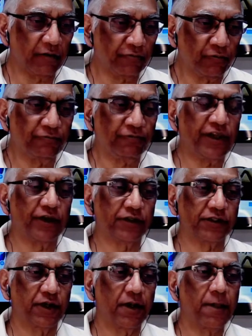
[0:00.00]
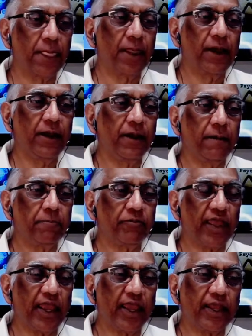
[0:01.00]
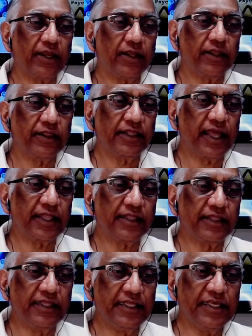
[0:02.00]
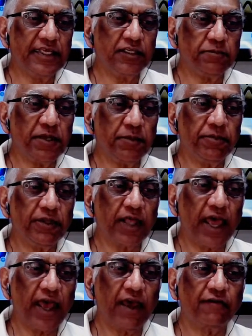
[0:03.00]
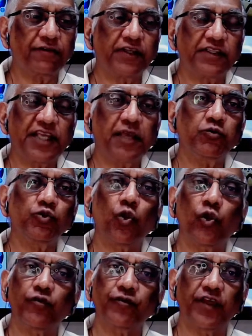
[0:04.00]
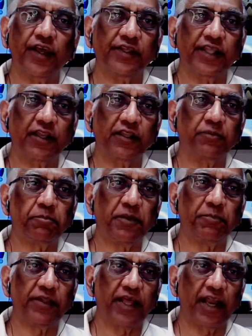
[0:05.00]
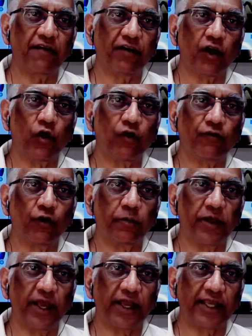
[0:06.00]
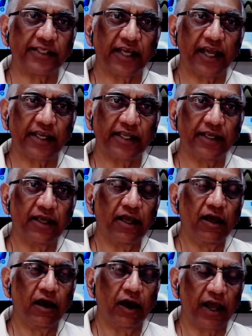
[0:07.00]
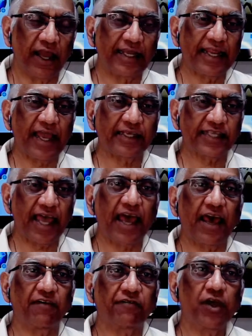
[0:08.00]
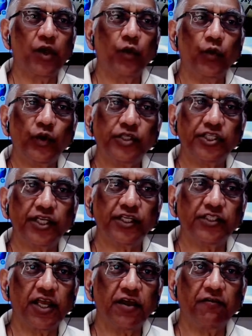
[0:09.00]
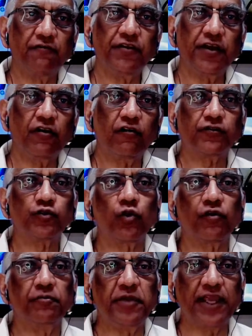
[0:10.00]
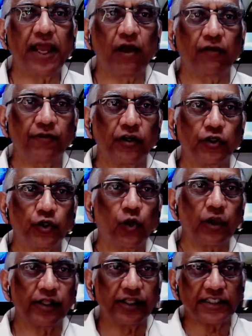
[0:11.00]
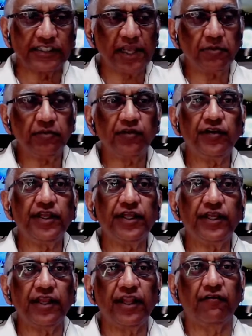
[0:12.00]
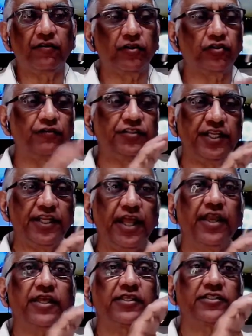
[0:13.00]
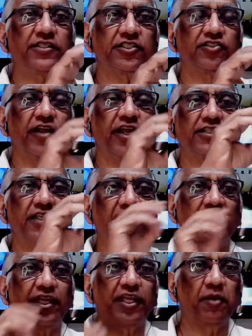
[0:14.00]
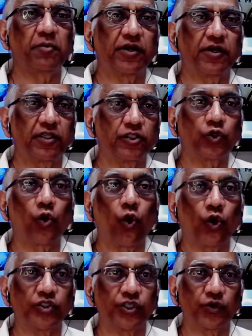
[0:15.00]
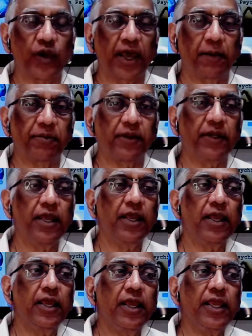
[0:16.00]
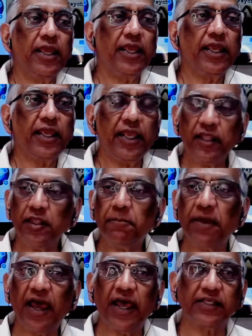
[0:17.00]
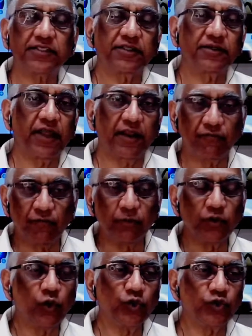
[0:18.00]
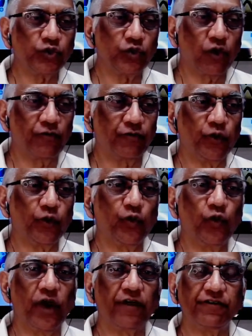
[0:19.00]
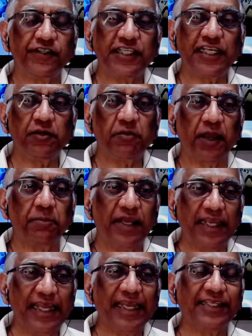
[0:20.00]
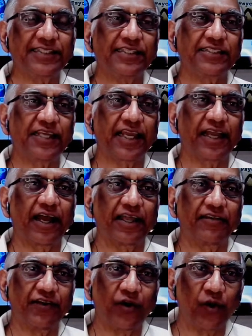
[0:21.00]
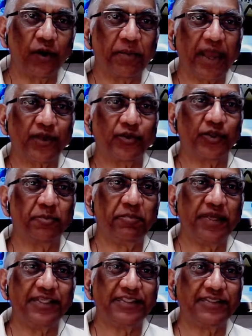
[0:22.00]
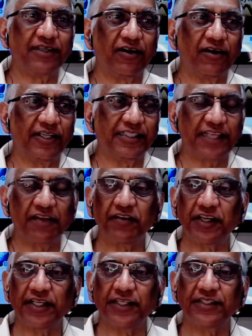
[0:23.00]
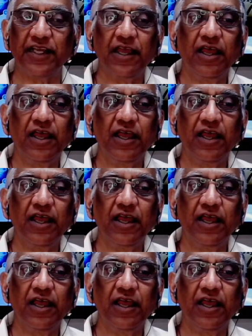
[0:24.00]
for fears, events, yeah, and that these people have the same sort of thing that people that have agoraphobia and anxiety uh, attacks have, which is fear of sort of being out of control, and the same three levels of genetics, stress, and chemicals cause it to happen. Mm-hmm in the past, and from those of you who have seen my beginnings in psychiatry going back to the mid early 70s,